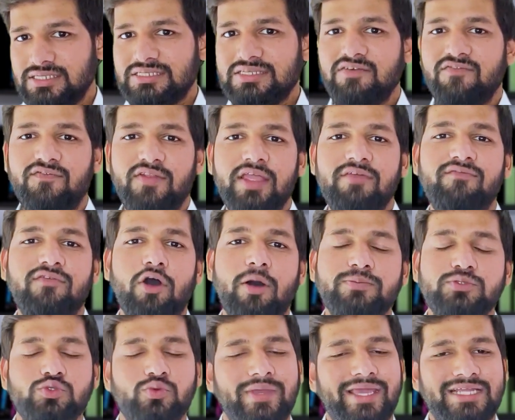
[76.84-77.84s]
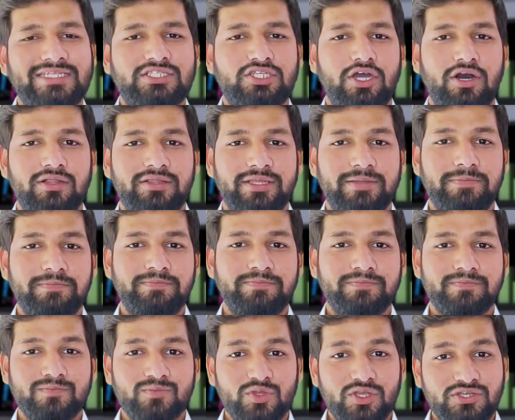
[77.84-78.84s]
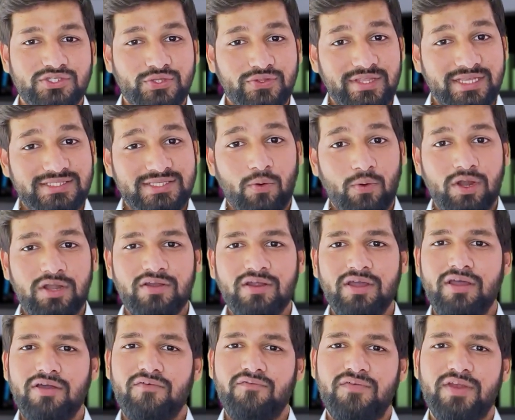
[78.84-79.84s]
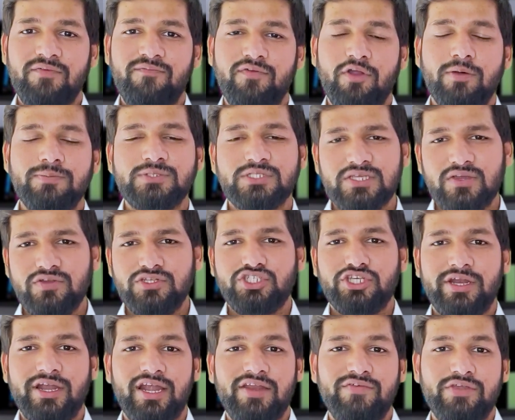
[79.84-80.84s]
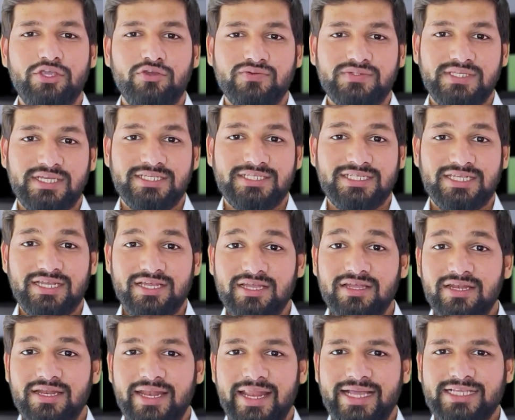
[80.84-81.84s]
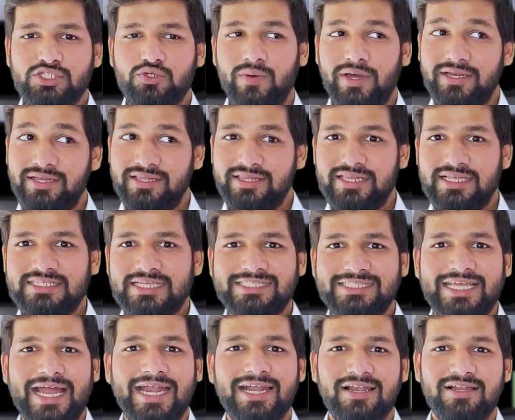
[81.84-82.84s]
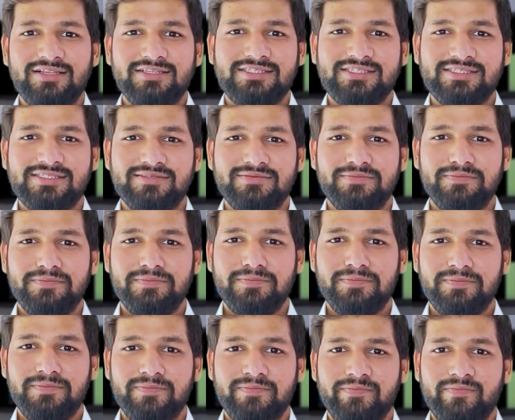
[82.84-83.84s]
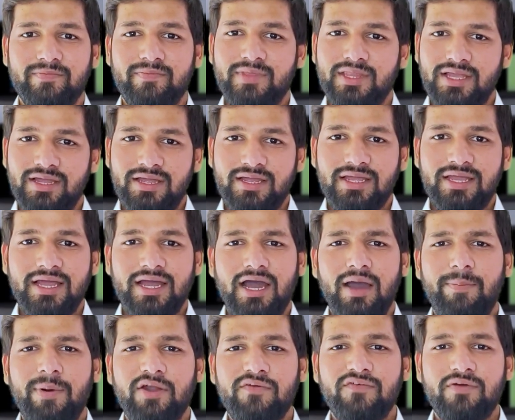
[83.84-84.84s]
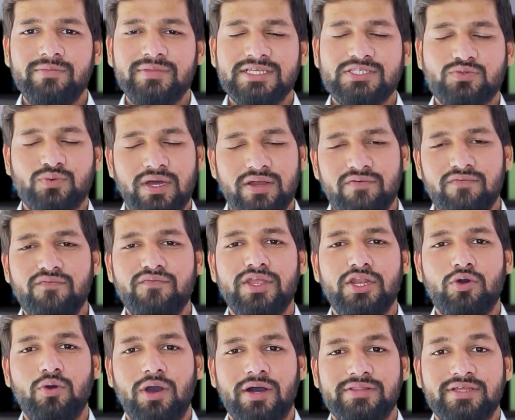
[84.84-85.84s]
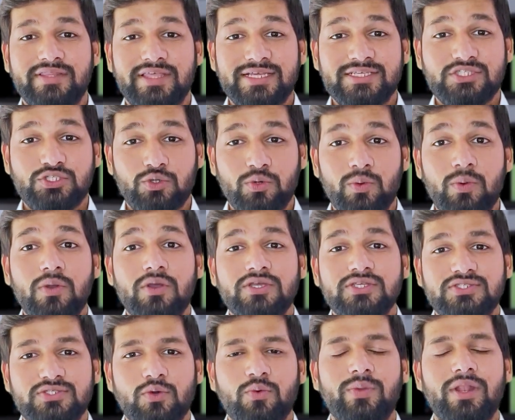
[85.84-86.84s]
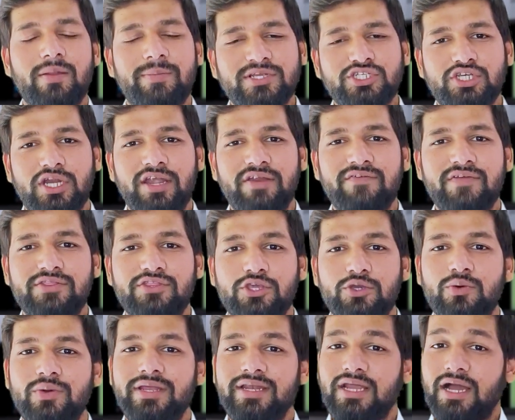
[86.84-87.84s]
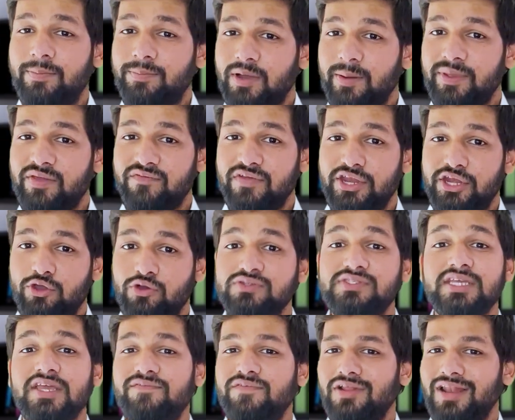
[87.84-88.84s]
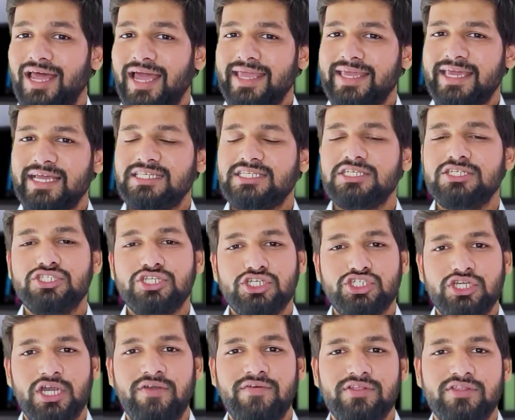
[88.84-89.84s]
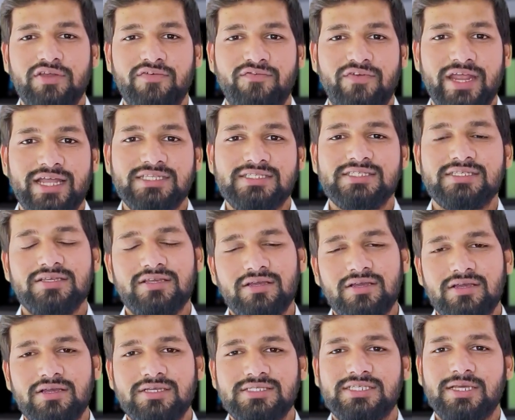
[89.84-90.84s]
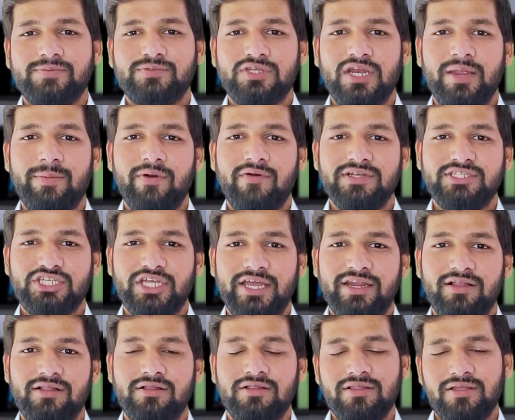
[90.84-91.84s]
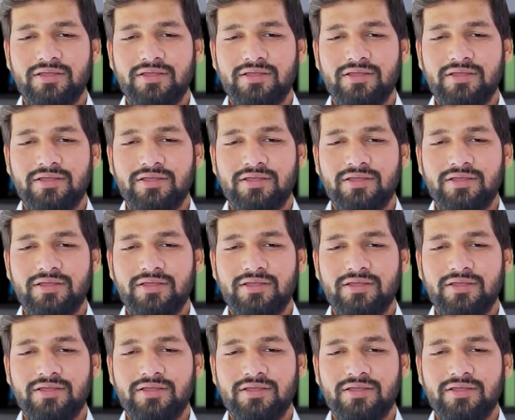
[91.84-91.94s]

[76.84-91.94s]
flip-flops we can call them. So these are what? Flip-flops, generally we use it. Next one, these are sandals. Apart from this one, we know other things too. So we'll be sharing with you in upcoming videos. If you like it, just share with your friends, subscribe our channel.